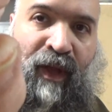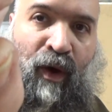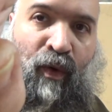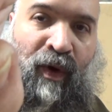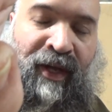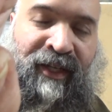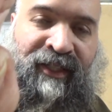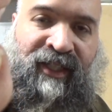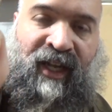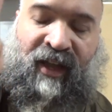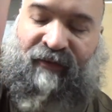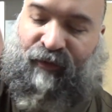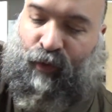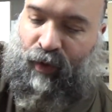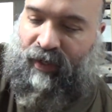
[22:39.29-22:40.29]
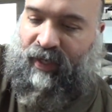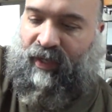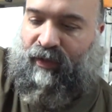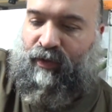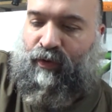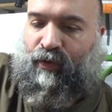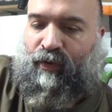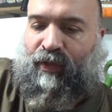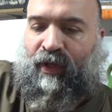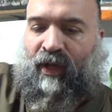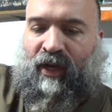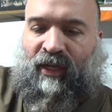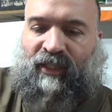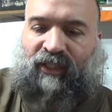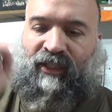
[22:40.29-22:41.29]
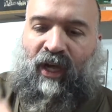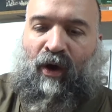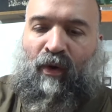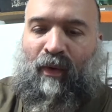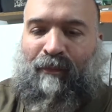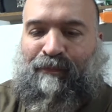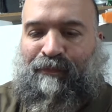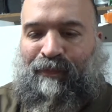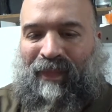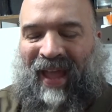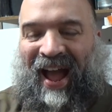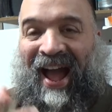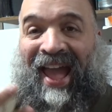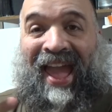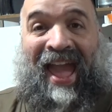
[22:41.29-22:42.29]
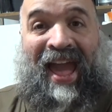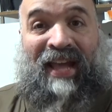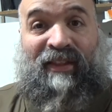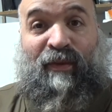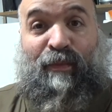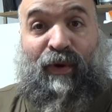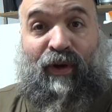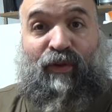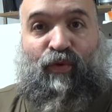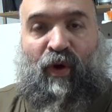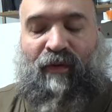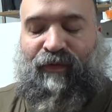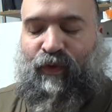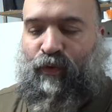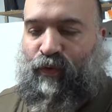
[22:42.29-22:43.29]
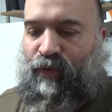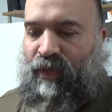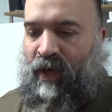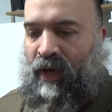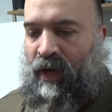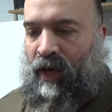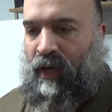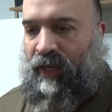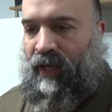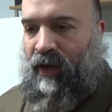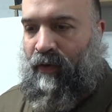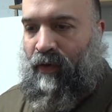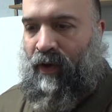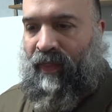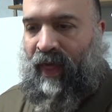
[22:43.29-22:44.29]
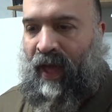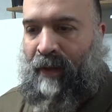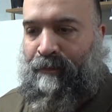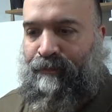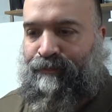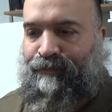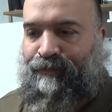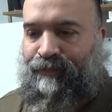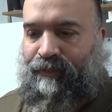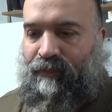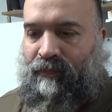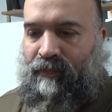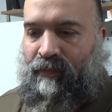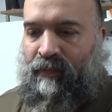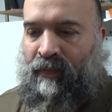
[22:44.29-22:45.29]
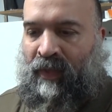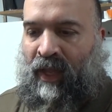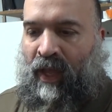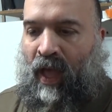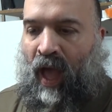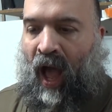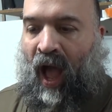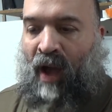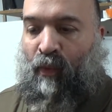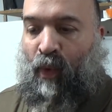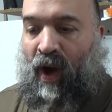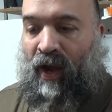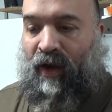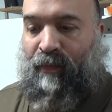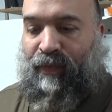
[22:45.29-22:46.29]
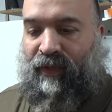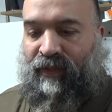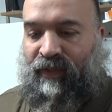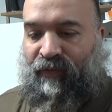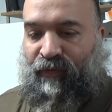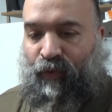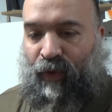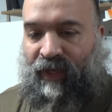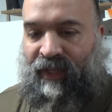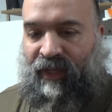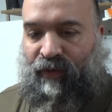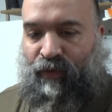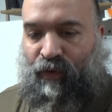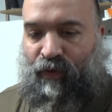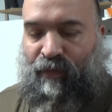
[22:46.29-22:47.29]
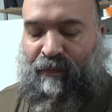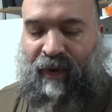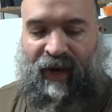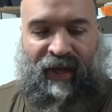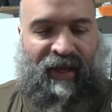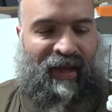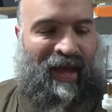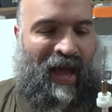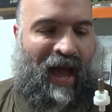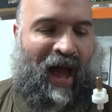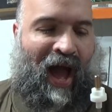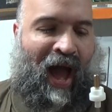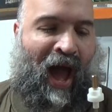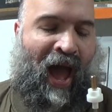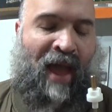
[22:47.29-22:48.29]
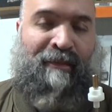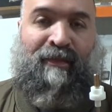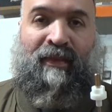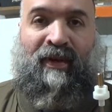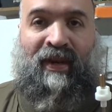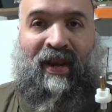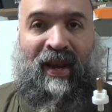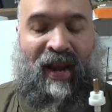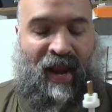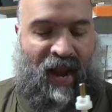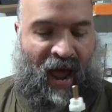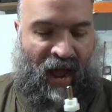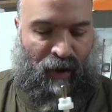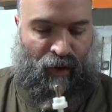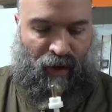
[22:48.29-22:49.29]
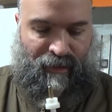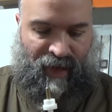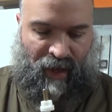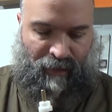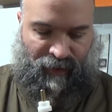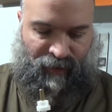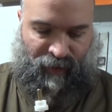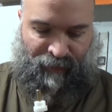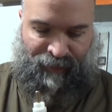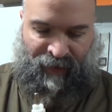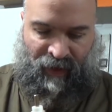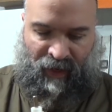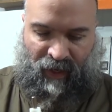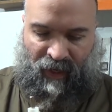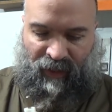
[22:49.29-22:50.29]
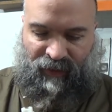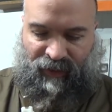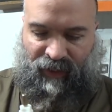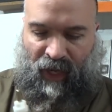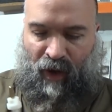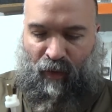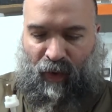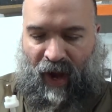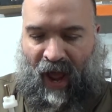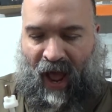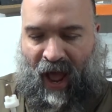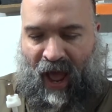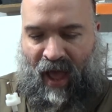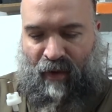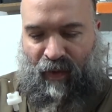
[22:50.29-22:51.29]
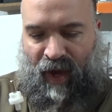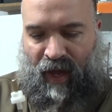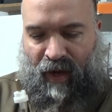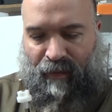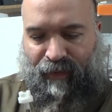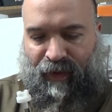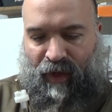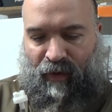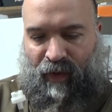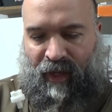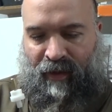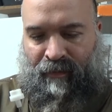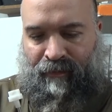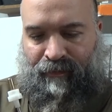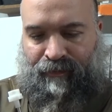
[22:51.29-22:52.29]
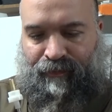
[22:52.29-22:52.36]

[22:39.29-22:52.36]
is a 14 tooth. So I had to put a 12 tooth gear on that. I wanted to put the 14 tooth, but I'm not going to be able to. So what I wound up doing